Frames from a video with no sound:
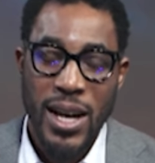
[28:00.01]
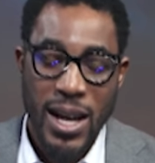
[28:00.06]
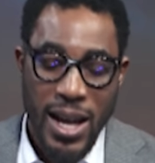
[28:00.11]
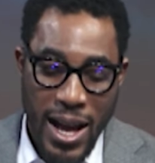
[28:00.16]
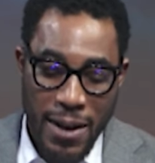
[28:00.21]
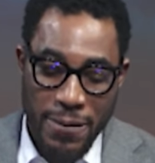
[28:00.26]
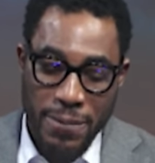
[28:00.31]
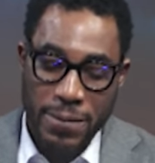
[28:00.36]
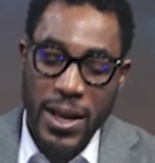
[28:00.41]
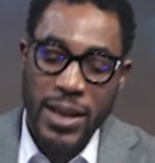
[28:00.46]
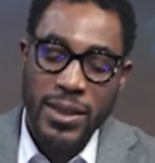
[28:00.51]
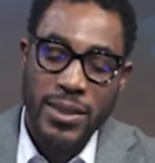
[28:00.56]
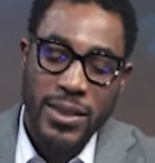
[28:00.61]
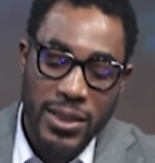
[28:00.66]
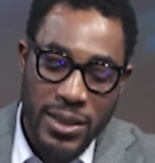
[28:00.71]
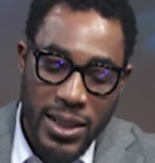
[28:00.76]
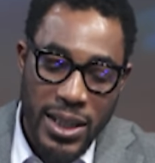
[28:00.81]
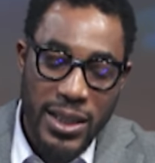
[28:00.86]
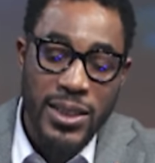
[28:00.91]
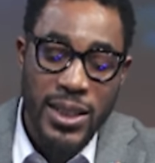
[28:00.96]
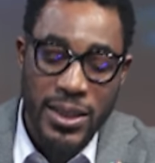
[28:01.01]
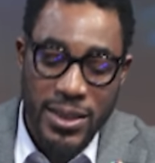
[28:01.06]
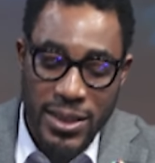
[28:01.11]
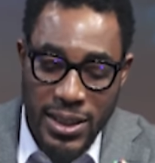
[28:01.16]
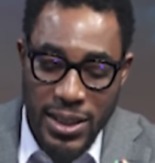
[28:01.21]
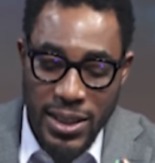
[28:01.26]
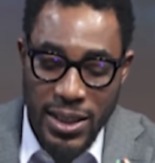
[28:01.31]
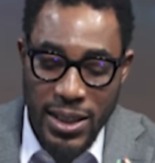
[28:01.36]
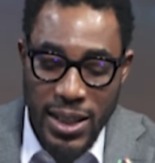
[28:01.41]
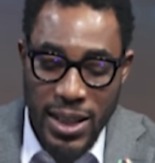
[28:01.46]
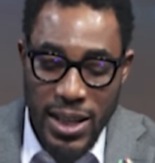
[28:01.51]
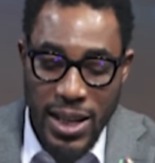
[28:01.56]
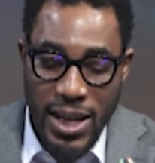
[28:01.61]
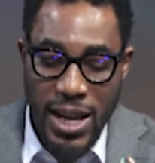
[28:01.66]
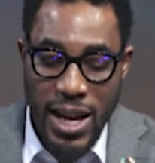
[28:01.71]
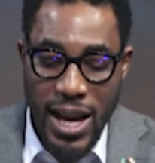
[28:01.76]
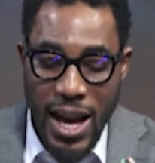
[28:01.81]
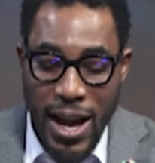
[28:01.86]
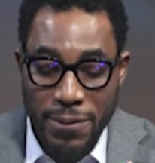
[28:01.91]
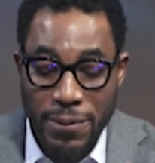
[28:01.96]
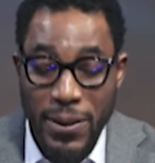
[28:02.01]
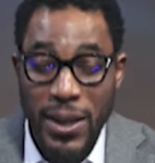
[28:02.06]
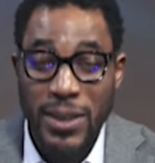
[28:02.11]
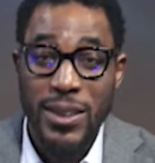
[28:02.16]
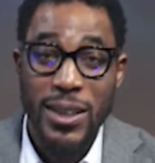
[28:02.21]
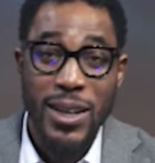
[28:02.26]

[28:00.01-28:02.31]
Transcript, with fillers: Affect the dignity, affect the